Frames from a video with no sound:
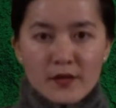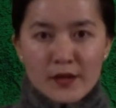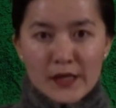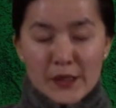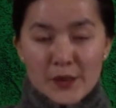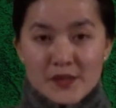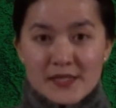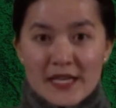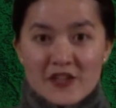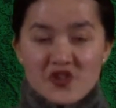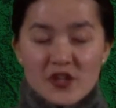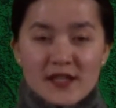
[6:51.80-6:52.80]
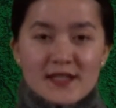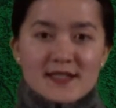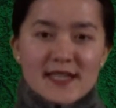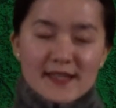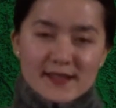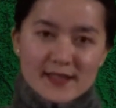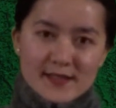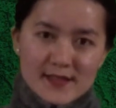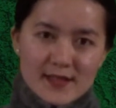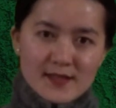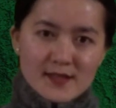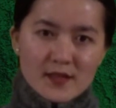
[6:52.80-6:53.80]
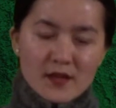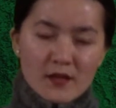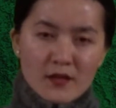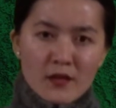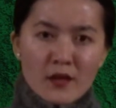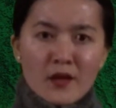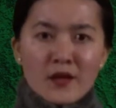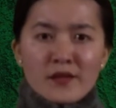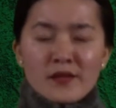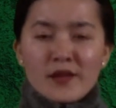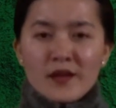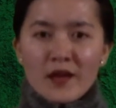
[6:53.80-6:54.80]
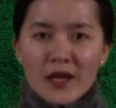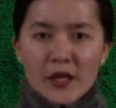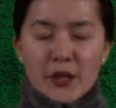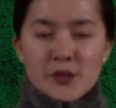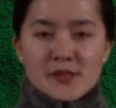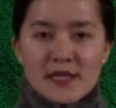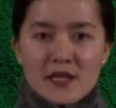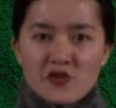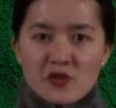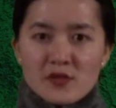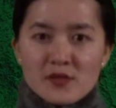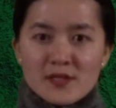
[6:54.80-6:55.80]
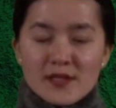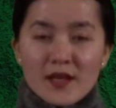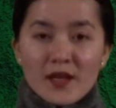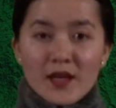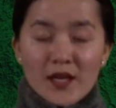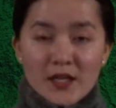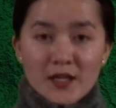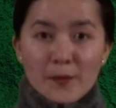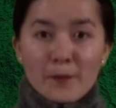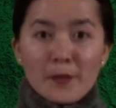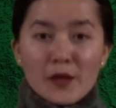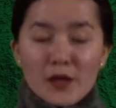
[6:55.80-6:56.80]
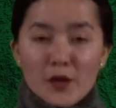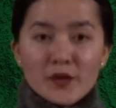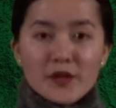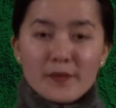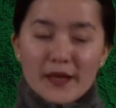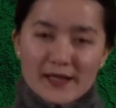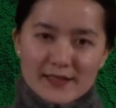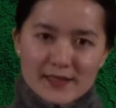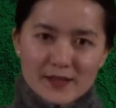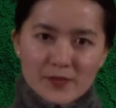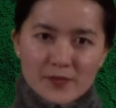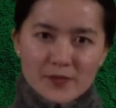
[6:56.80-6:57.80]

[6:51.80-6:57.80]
The usage in a sentence is: their accusations hit below the belt.